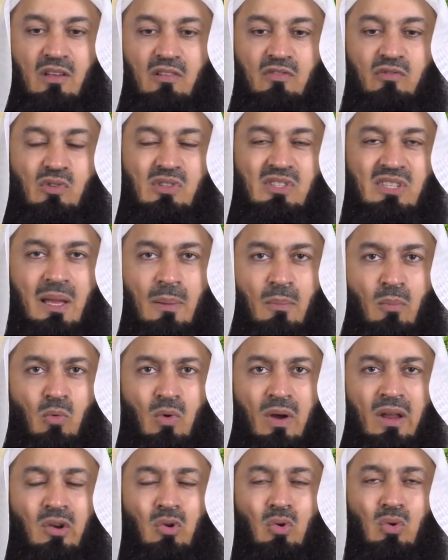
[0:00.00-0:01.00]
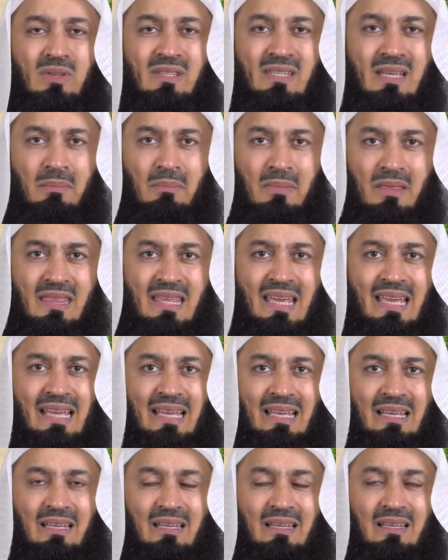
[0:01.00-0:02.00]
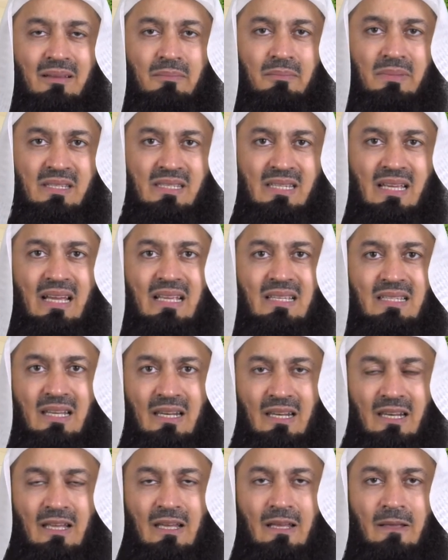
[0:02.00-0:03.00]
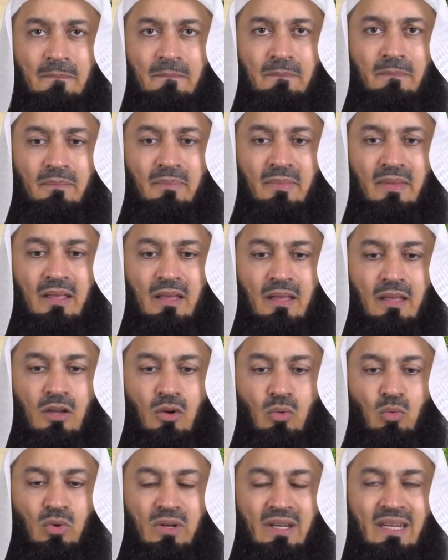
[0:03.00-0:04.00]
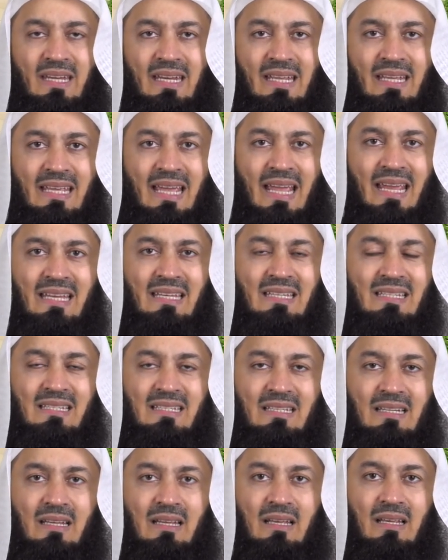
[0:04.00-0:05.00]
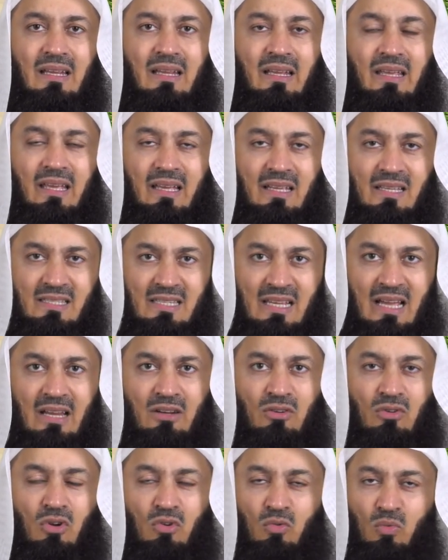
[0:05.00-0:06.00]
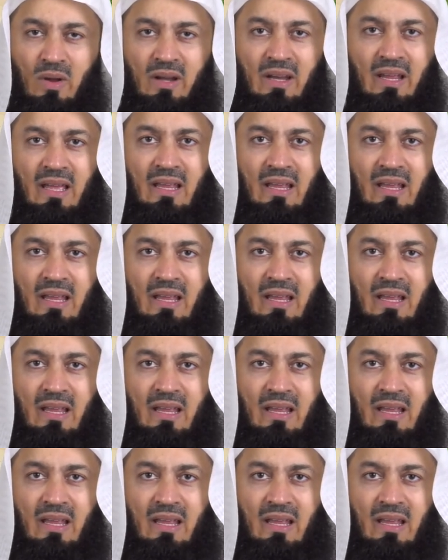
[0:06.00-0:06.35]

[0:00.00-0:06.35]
for someone or something besides Allah would negate Ihsan on one